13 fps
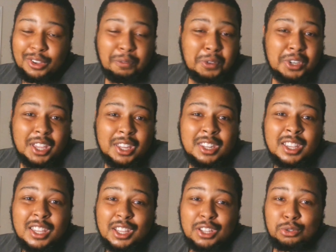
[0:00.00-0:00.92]
if you did
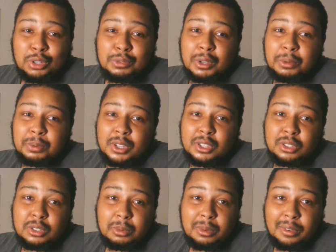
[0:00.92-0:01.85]
enjoy this video, please
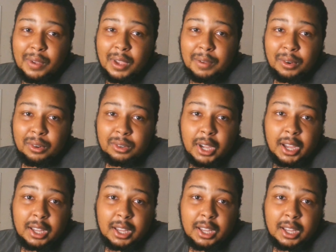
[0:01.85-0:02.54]
do me a favor,